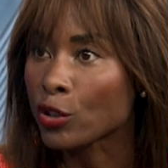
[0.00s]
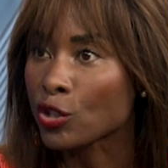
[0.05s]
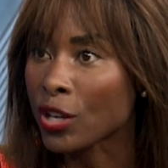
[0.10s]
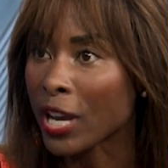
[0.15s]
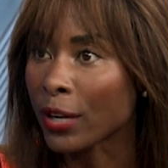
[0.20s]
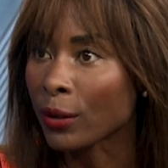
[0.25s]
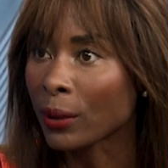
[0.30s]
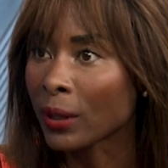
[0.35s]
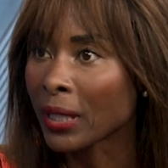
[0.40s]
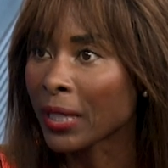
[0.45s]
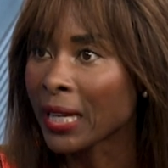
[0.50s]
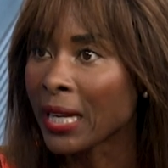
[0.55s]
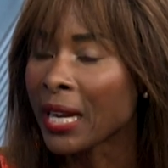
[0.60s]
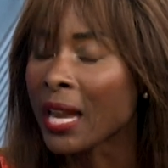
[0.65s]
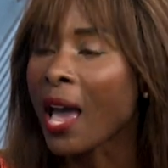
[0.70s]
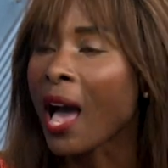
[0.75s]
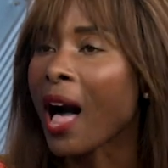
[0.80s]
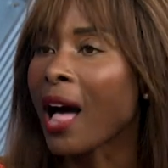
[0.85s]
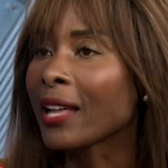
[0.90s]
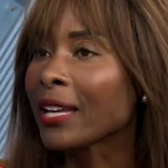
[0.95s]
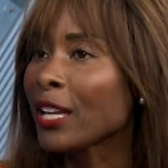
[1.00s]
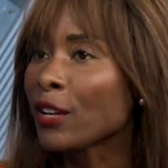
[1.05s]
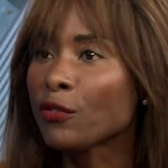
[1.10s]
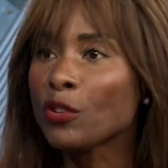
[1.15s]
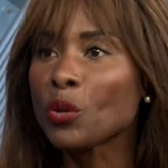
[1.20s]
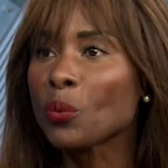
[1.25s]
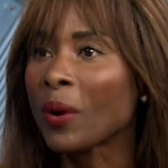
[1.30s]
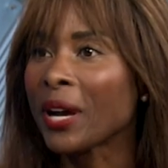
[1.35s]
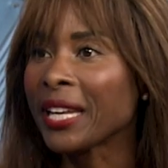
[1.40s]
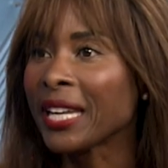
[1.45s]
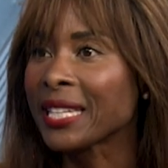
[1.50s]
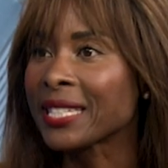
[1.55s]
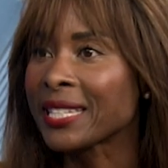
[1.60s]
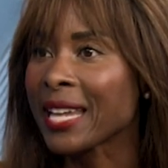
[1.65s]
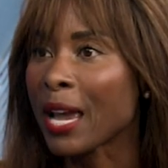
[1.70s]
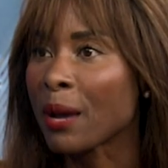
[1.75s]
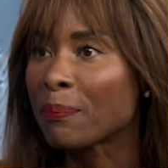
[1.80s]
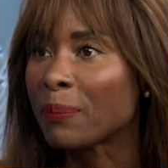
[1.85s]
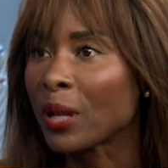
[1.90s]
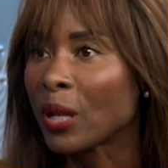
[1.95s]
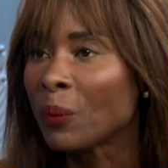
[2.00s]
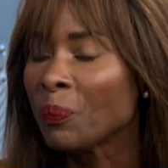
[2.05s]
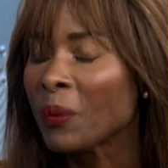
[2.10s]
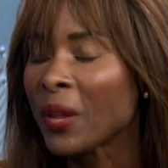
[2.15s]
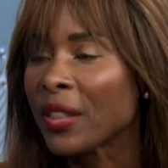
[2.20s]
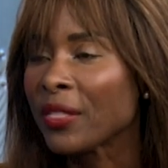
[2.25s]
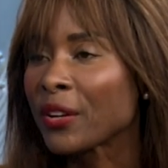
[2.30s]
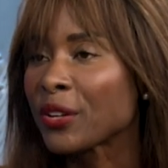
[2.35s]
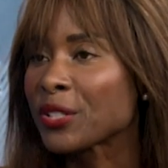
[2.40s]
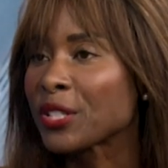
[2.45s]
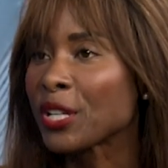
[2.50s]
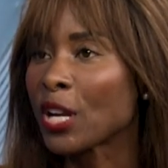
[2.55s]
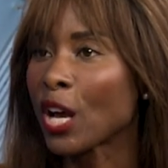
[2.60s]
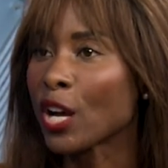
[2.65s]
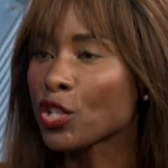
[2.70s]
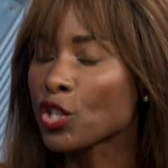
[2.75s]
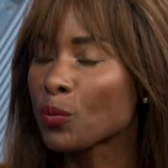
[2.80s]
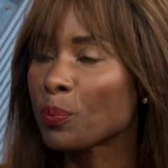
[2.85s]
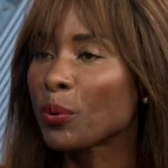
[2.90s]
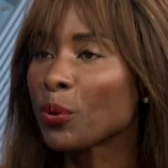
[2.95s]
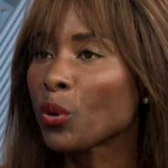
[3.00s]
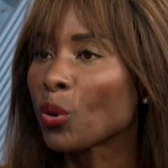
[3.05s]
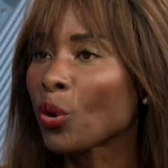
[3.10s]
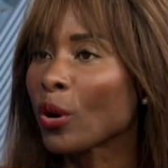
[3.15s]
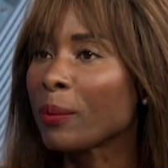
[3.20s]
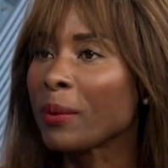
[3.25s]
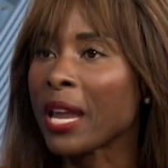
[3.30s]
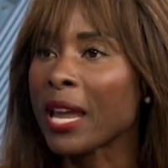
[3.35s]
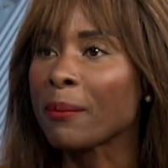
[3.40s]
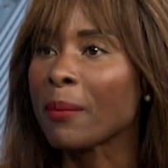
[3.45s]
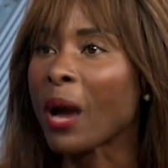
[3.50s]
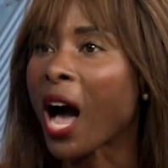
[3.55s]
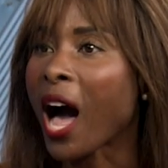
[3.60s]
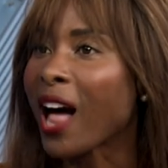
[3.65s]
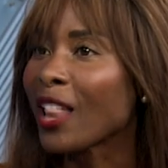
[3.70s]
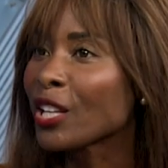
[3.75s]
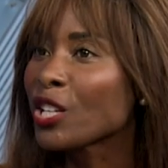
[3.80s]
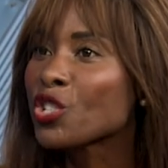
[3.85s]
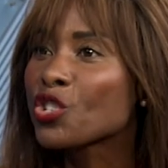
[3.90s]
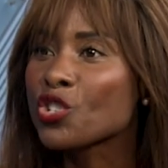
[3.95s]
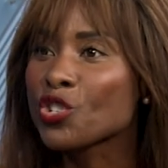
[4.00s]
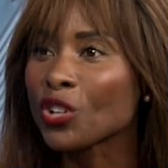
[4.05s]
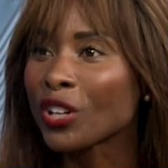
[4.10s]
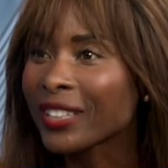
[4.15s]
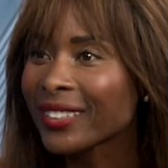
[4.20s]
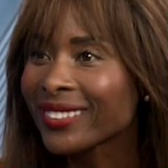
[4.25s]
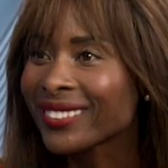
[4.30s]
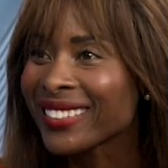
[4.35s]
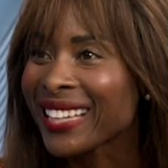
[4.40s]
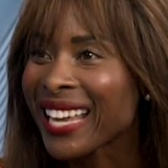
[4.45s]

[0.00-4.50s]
generally. I'll give you one example. There's an entrepreneur named Holly Shook